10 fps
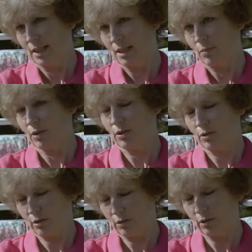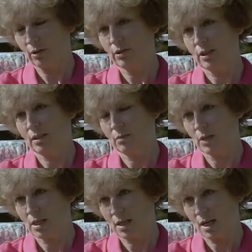Because the church authorities had
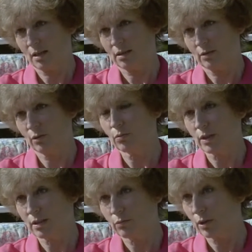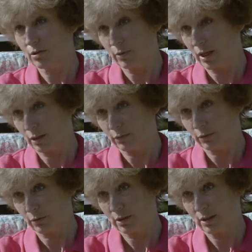maintained always, worldwide of
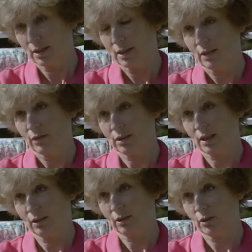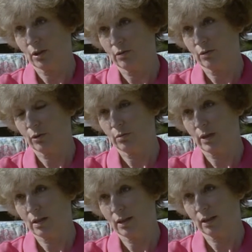course, that Catholic children should
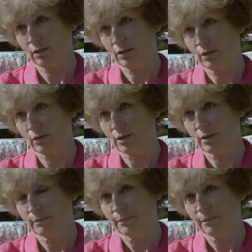be in Catholic schools.